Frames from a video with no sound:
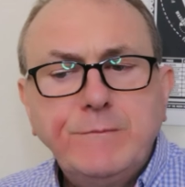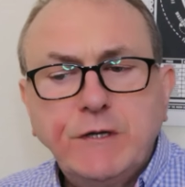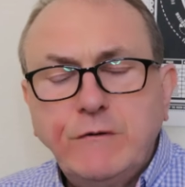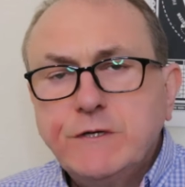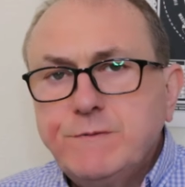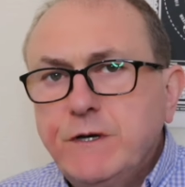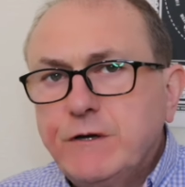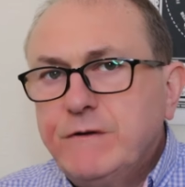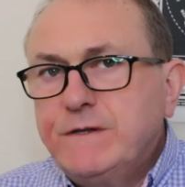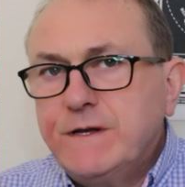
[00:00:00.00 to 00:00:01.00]
But of course,
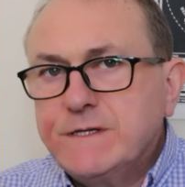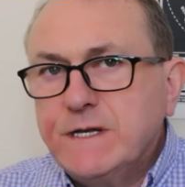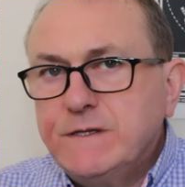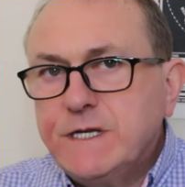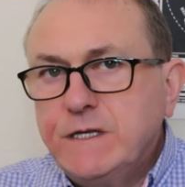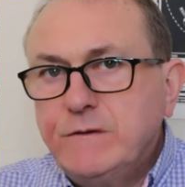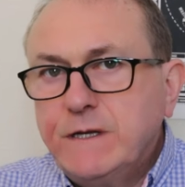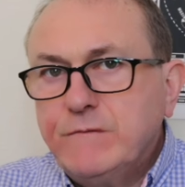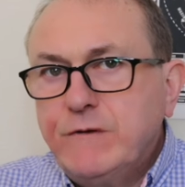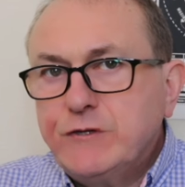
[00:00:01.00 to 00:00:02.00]
Mercury does continue
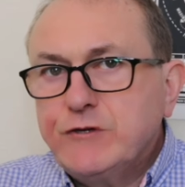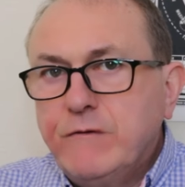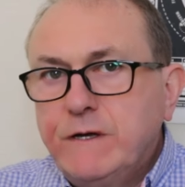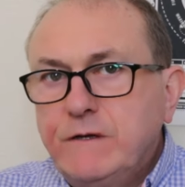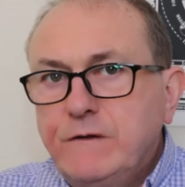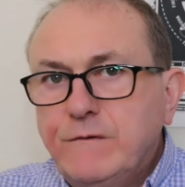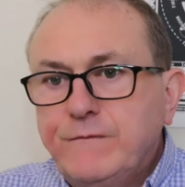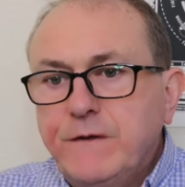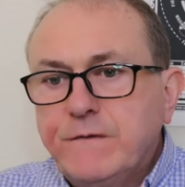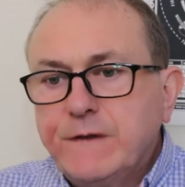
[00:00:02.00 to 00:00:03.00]
that retrograde in your
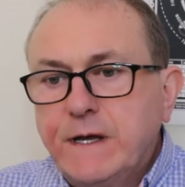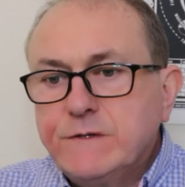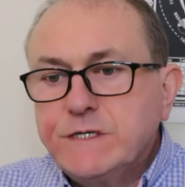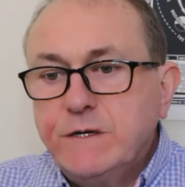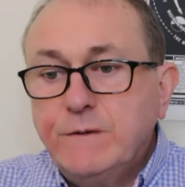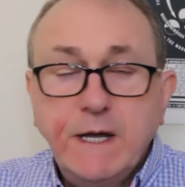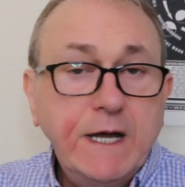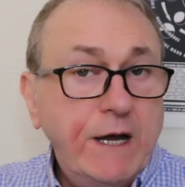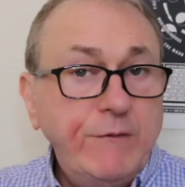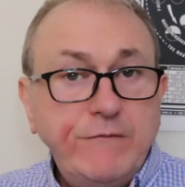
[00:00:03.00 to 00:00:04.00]
fifth house, so
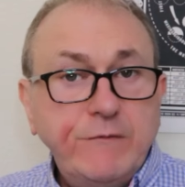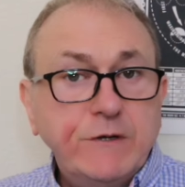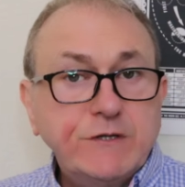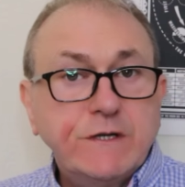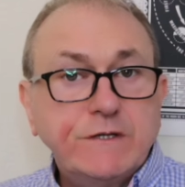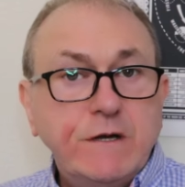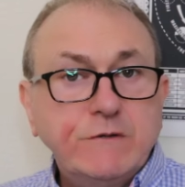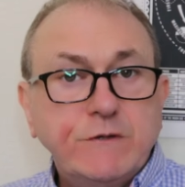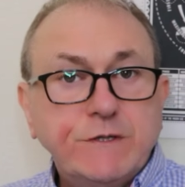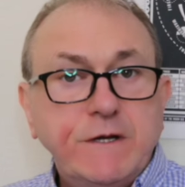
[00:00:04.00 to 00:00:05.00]
however much the
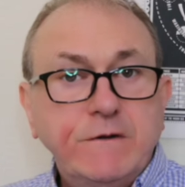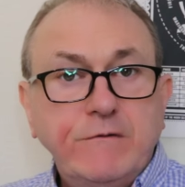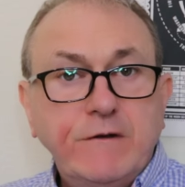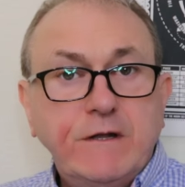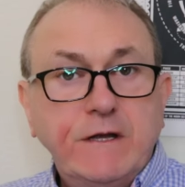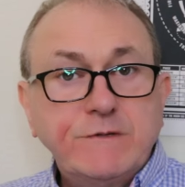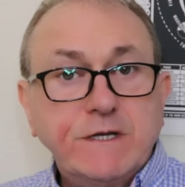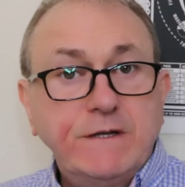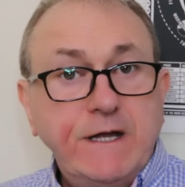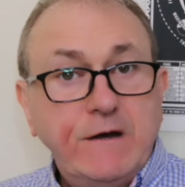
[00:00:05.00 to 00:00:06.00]
total solar eclipse
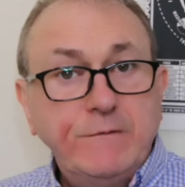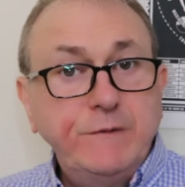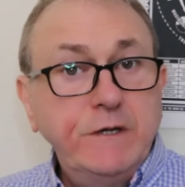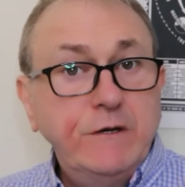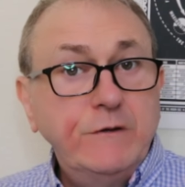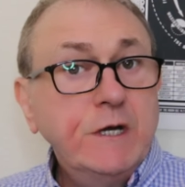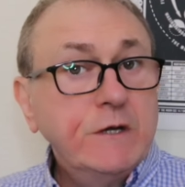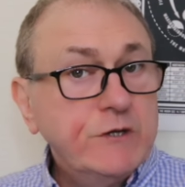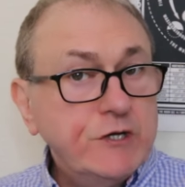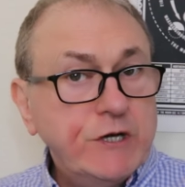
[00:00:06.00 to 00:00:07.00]
can help you
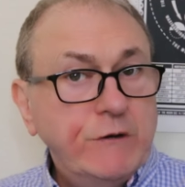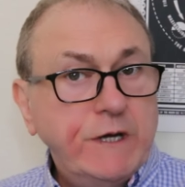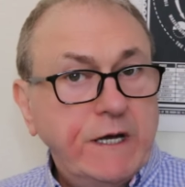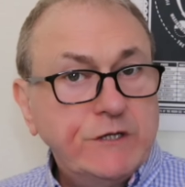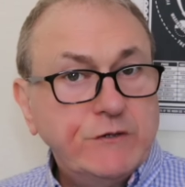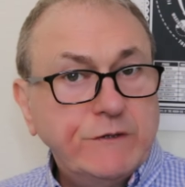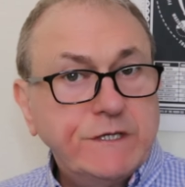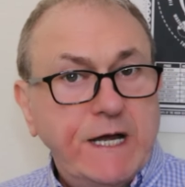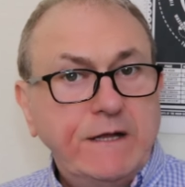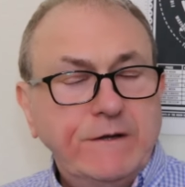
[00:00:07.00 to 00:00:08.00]
to showcase your
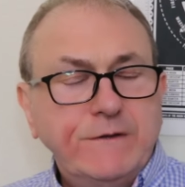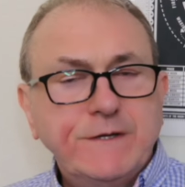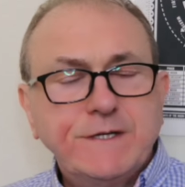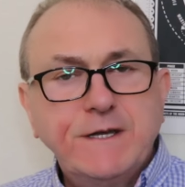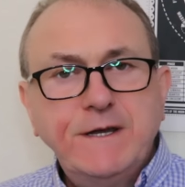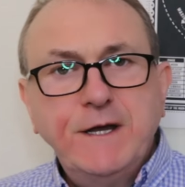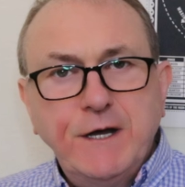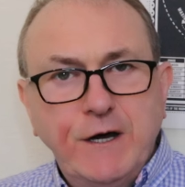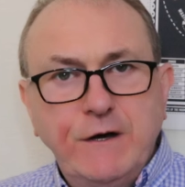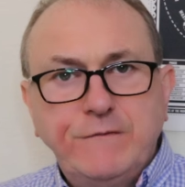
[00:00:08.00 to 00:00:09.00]
talents
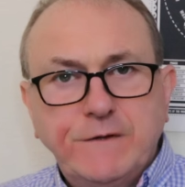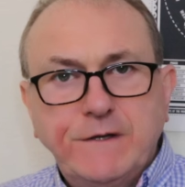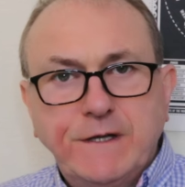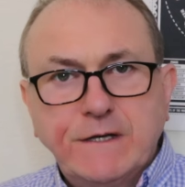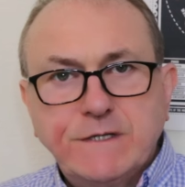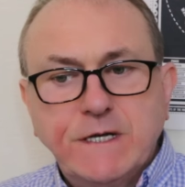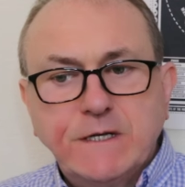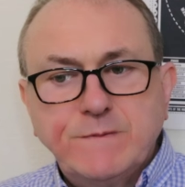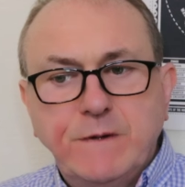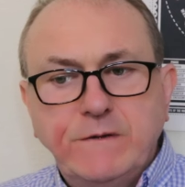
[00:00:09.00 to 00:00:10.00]
over the next
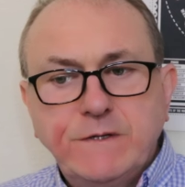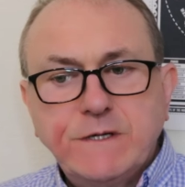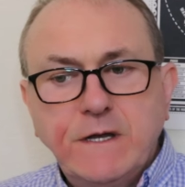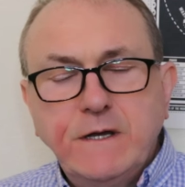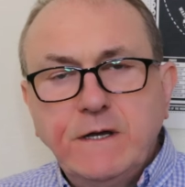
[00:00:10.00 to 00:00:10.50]
6 months,